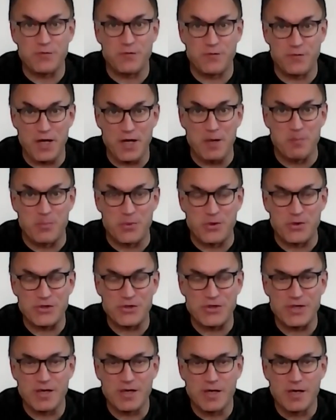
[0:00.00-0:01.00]
of input,
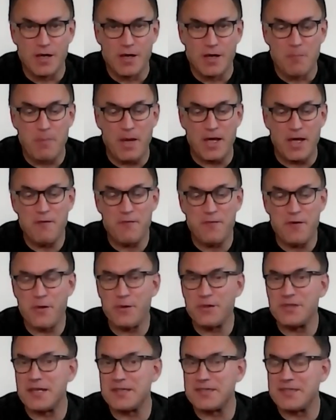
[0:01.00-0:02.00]
but if you
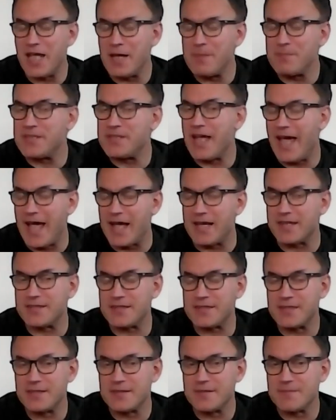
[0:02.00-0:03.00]
use the same
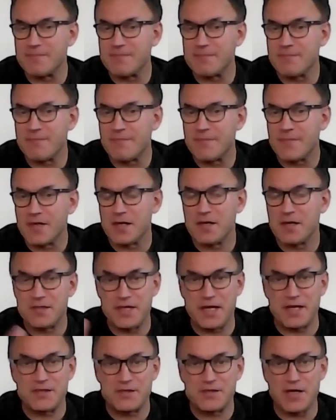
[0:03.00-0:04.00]
text
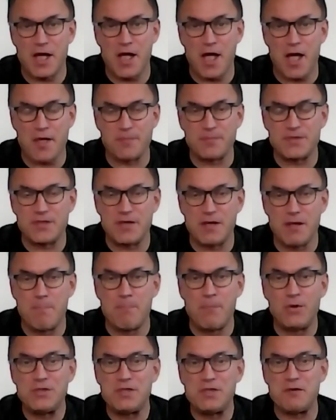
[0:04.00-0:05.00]
6 times,
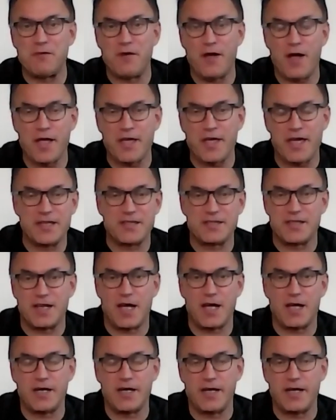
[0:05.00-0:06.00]
modifying it
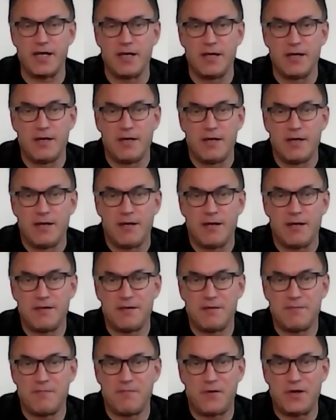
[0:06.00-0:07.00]
slightly,
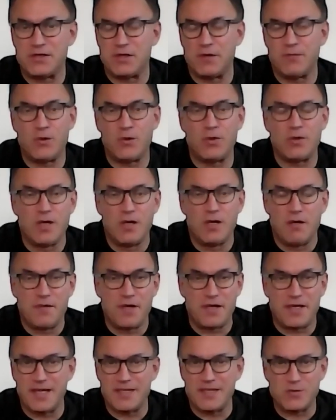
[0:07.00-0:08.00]
first of all,
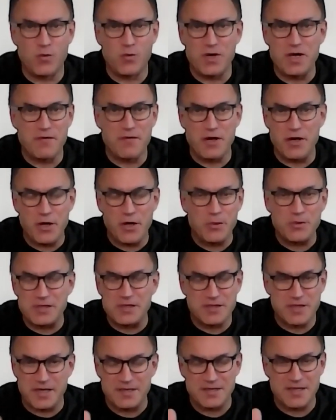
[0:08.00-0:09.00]
the kids won't even
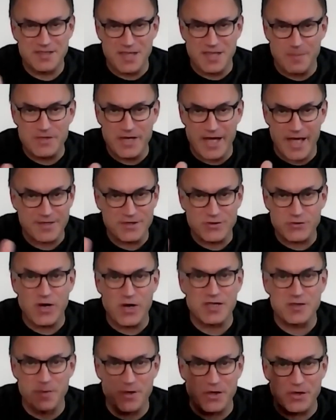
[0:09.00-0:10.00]
notice that it's the same text,
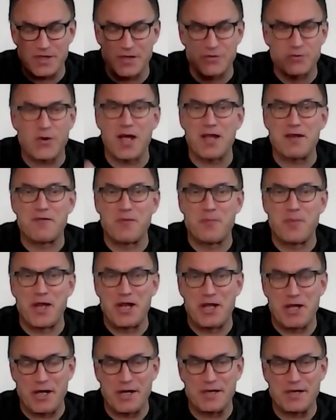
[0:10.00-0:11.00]
trust me, because I tried for many
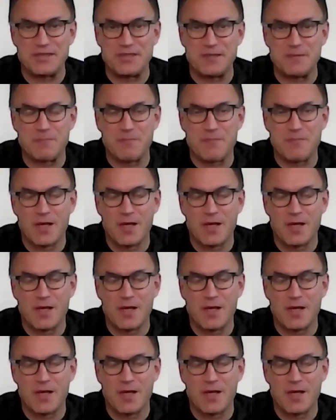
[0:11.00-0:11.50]
years.